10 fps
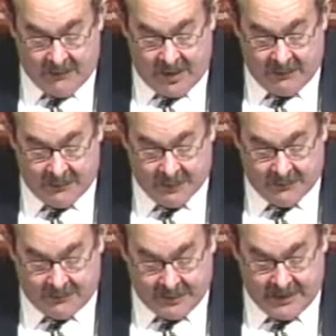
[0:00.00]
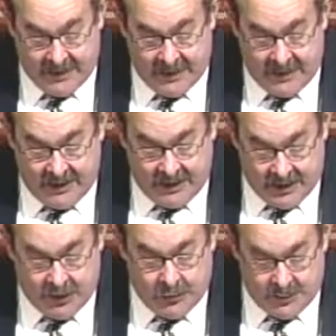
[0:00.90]
Hoffman fled
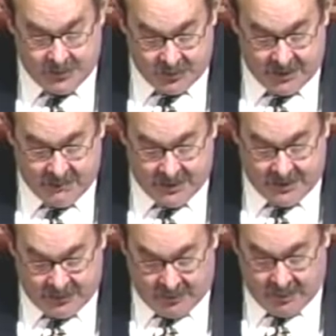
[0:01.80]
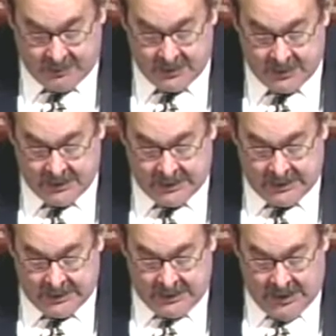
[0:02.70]
inhuman treatment in Europe,
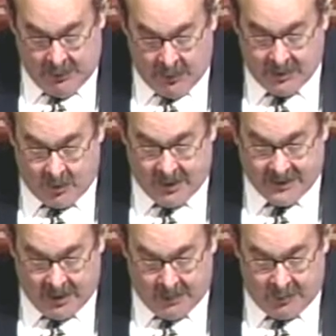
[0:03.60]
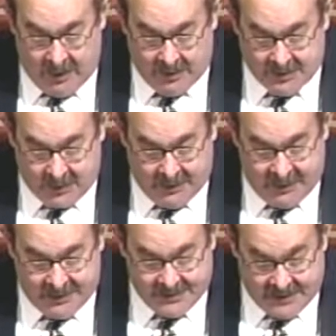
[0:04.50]
I wonder what their prayers would
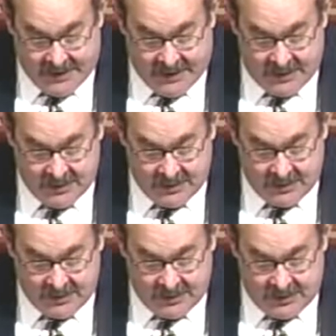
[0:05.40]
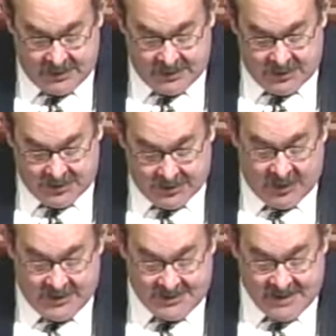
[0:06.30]
be this day.
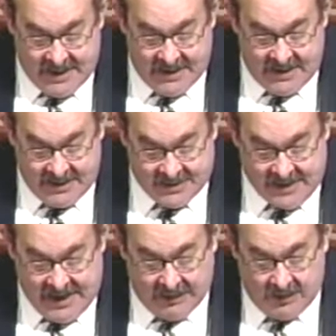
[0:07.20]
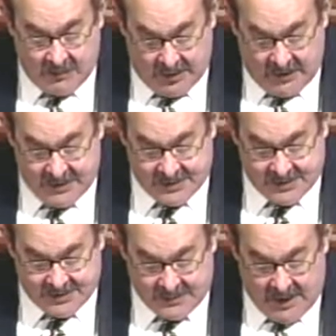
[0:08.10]
Surely standing in this hallowed place
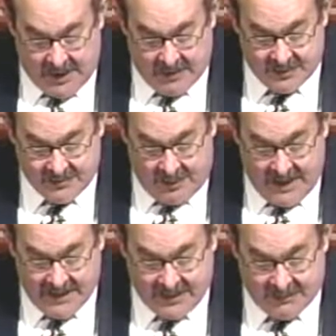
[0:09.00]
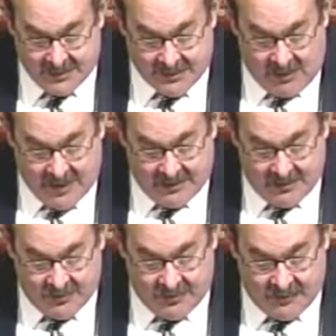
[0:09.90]
inspires my deepest
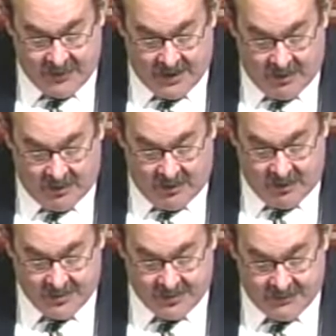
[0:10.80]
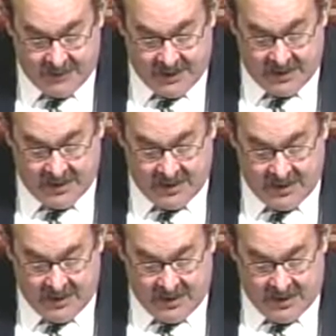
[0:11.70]
gratitude for their courage and faith
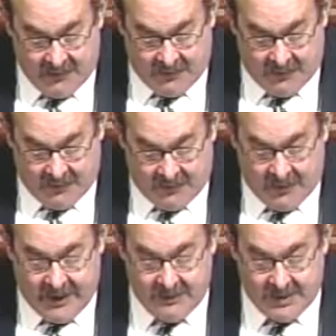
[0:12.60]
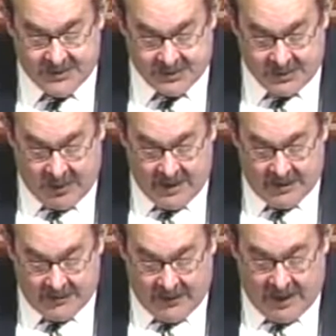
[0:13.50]
and for the freedom and
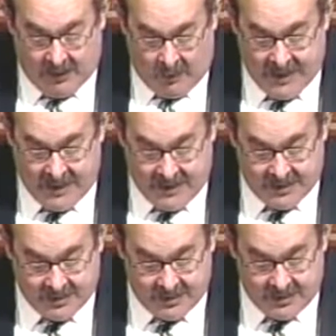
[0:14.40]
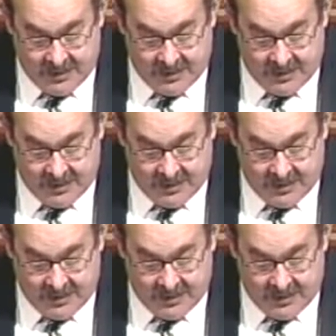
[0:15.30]
strength of our great nation.